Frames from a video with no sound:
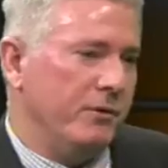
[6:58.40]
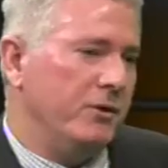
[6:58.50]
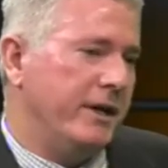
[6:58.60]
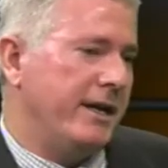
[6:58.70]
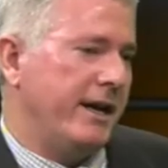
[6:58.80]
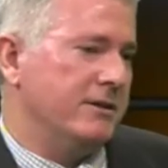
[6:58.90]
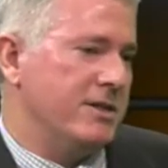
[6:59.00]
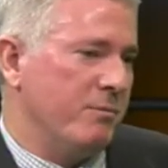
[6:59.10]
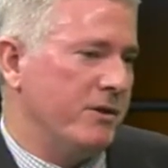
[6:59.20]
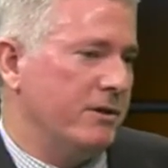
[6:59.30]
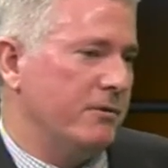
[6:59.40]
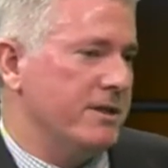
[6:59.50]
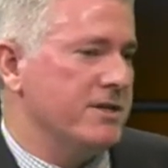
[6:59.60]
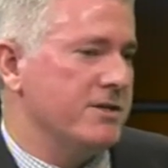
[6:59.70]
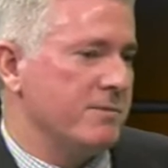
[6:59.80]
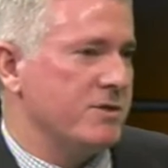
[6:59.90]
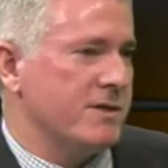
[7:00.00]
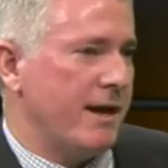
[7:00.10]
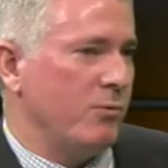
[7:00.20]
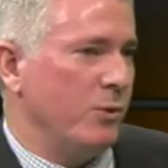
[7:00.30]
you're looking at some of the criticisms
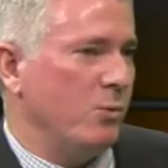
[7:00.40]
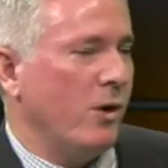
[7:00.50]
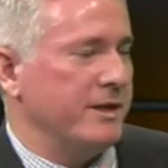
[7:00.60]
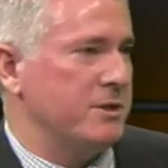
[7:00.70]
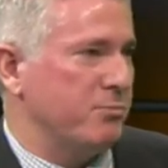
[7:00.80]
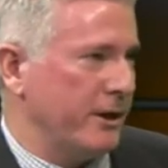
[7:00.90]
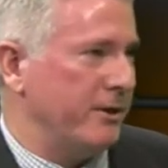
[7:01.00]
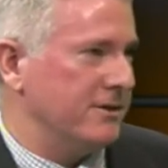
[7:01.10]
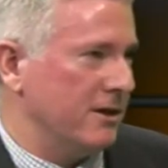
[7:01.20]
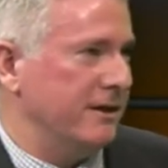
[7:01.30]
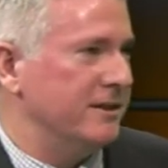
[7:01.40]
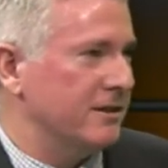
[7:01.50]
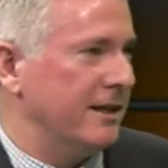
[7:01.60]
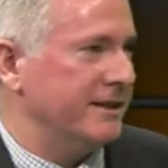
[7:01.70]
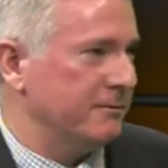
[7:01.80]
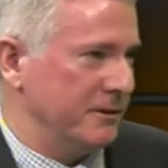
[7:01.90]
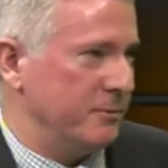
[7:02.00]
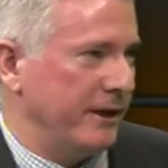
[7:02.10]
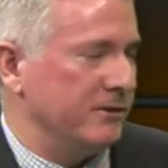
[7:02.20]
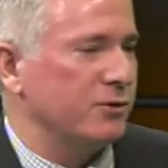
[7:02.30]
that were widespread as the legislation was
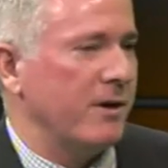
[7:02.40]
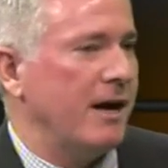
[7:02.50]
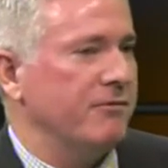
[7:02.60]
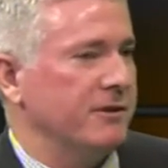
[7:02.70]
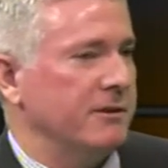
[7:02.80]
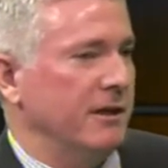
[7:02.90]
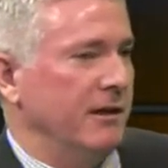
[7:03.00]
being drafted,